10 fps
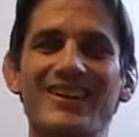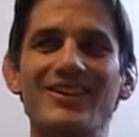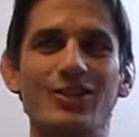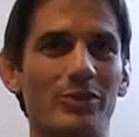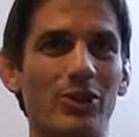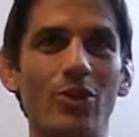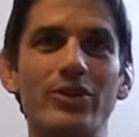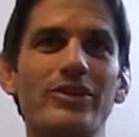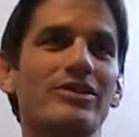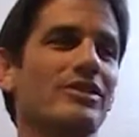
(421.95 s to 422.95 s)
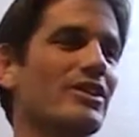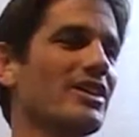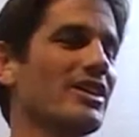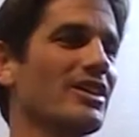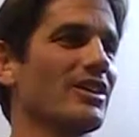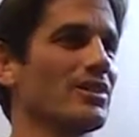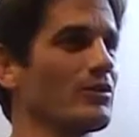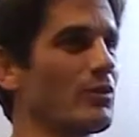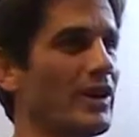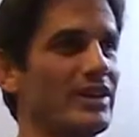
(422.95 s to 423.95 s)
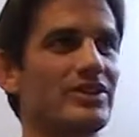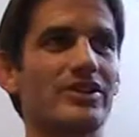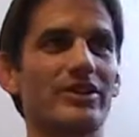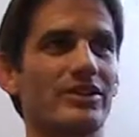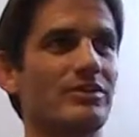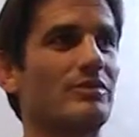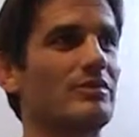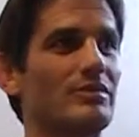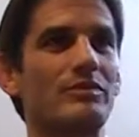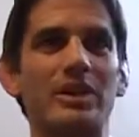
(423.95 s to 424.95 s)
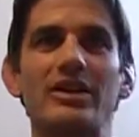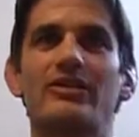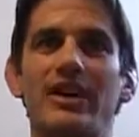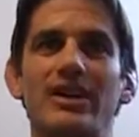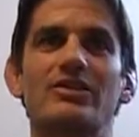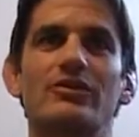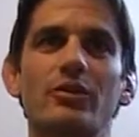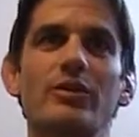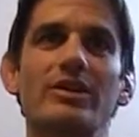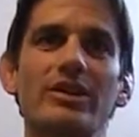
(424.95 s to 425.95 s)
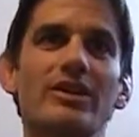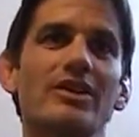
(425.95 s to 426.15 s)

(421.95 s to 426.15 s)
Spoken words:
little bit older. Weight started being a factor for me.